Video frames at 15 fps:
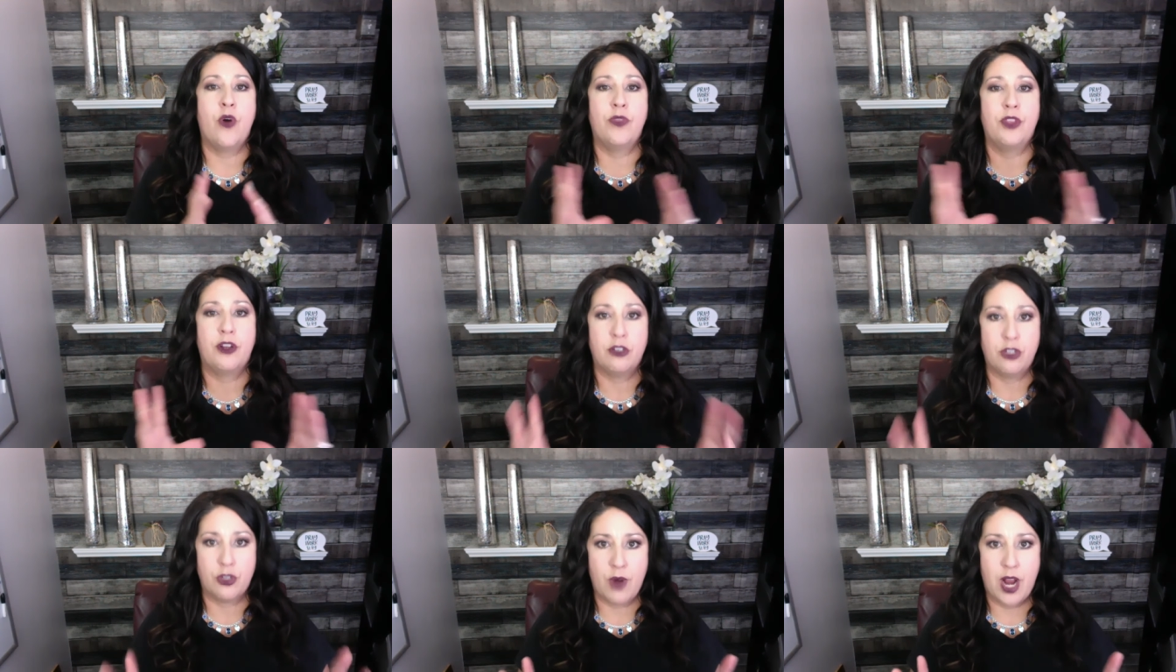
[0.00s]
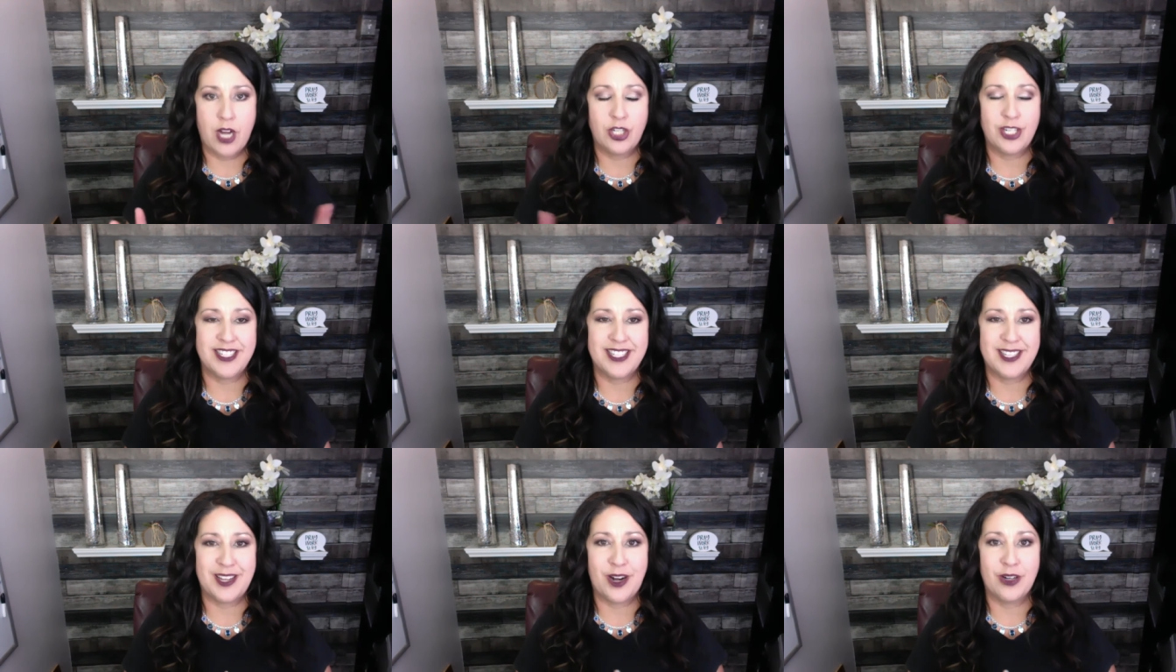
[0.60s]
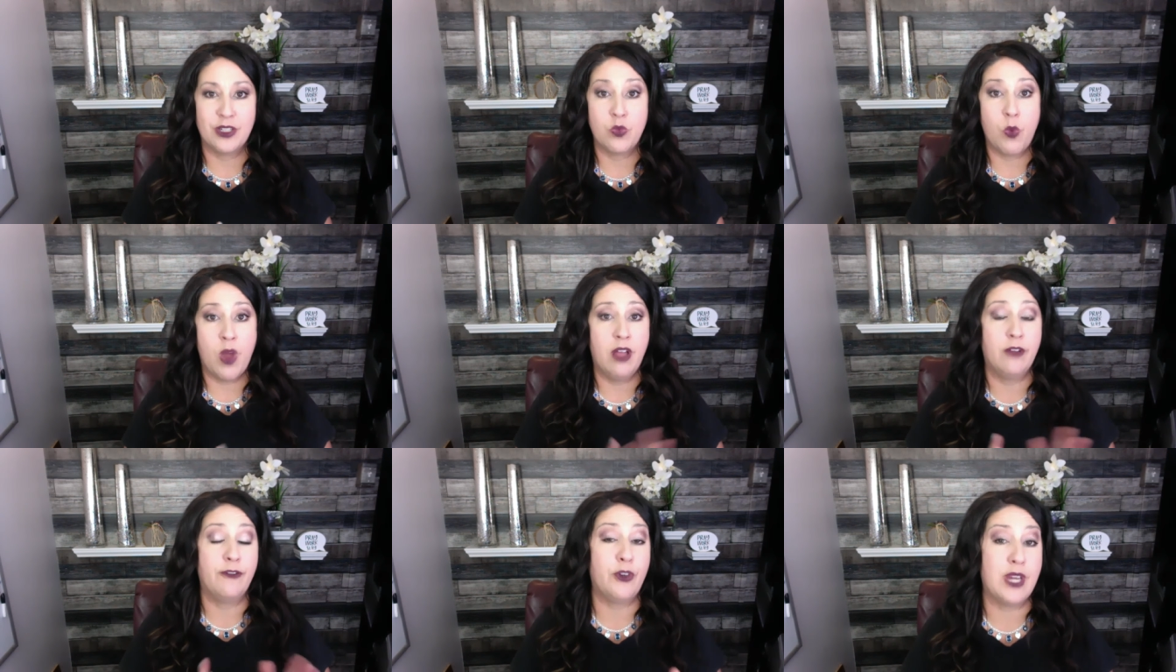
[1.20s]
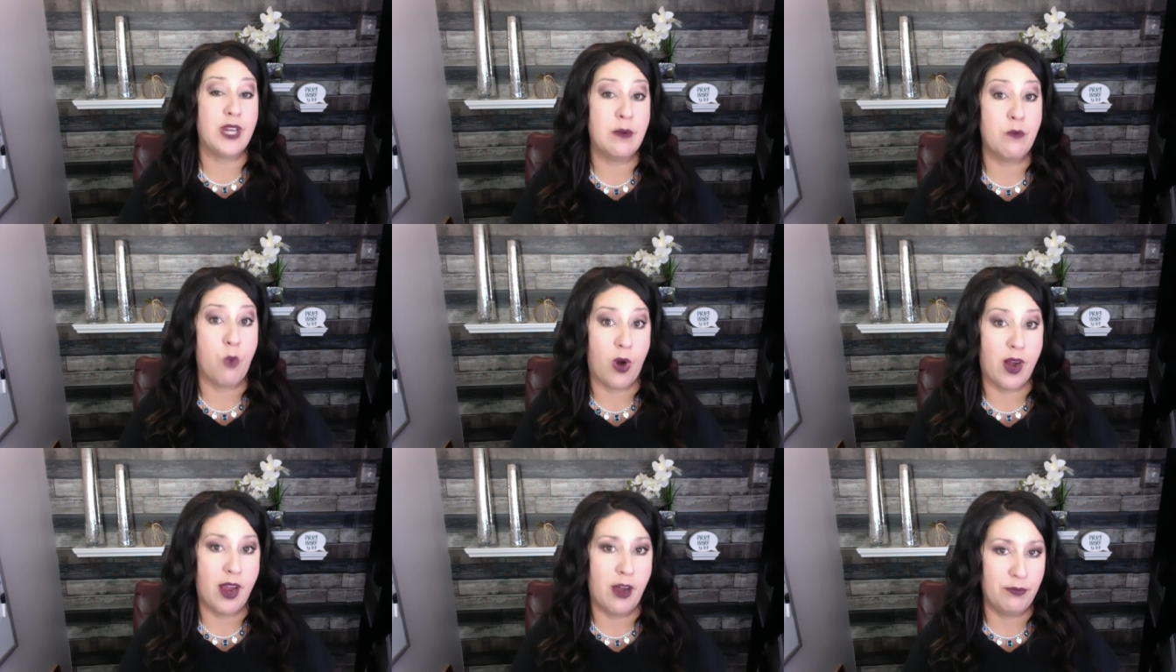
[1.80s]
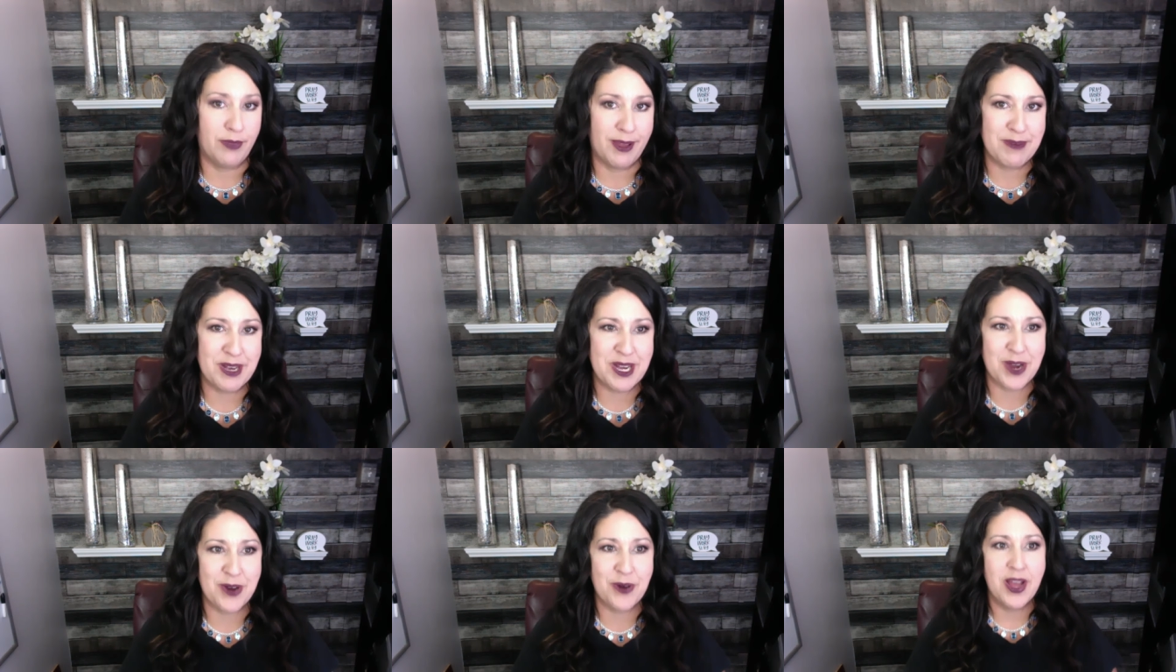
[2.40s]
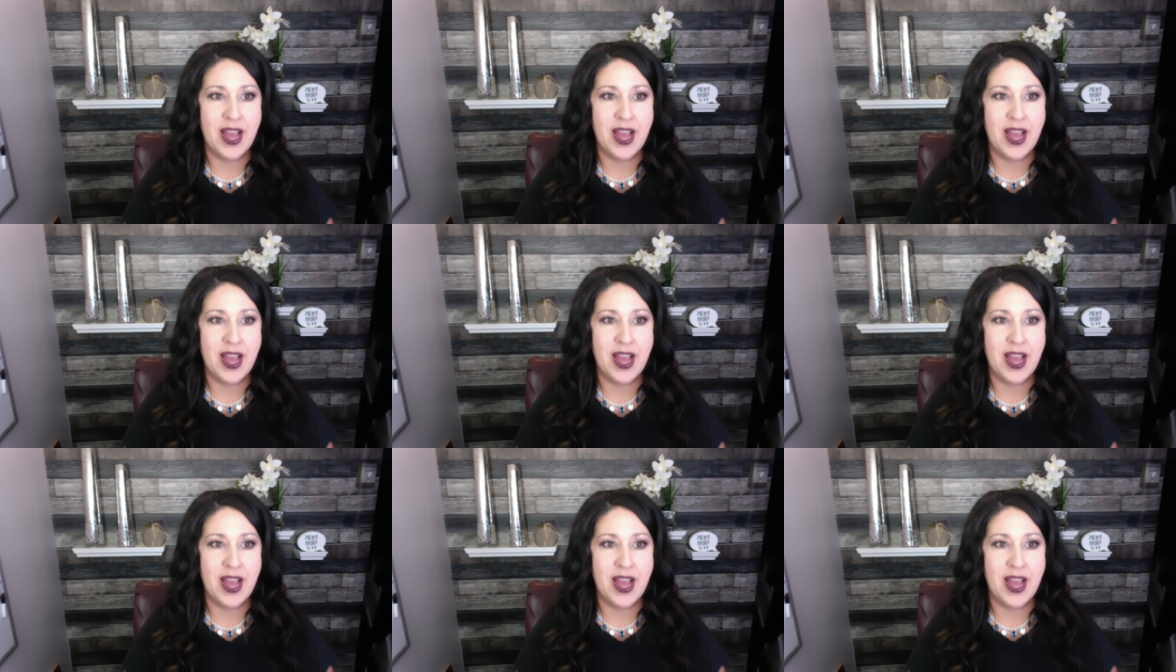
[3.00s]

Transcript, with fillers: There's directions there as well. If you need more help, let me know.